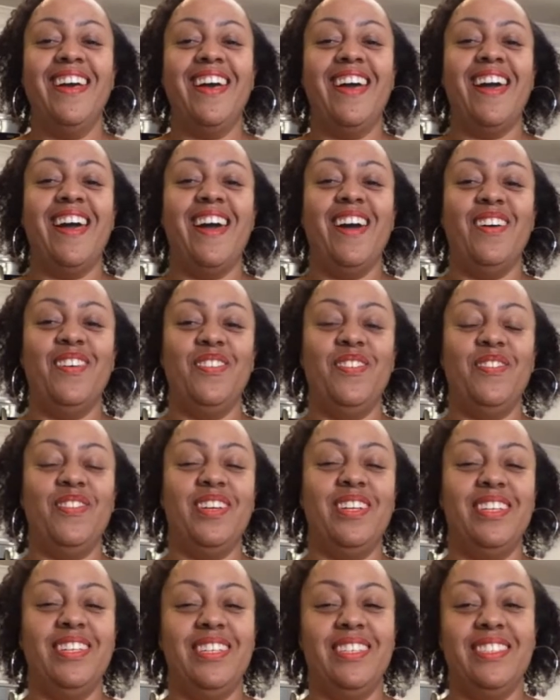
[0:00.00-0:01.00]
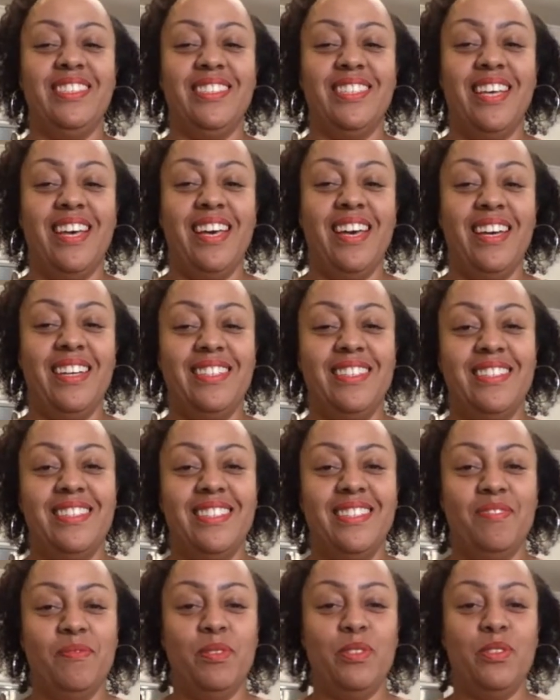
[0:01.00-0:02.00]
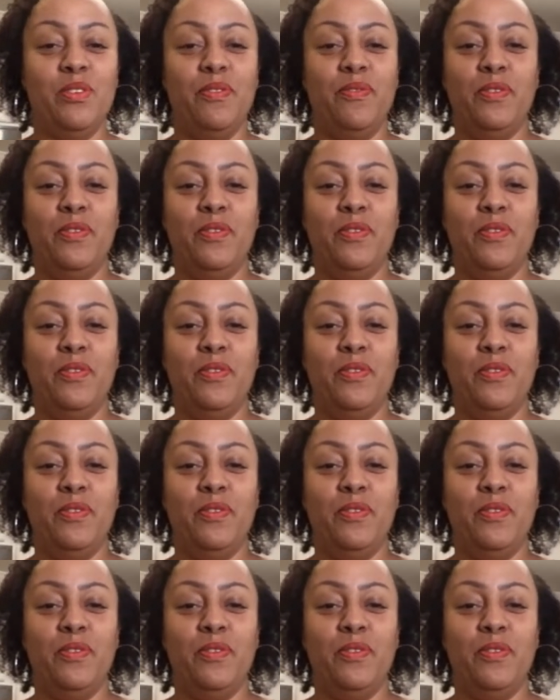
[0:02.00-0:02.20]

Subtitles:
How funny is that? Mr.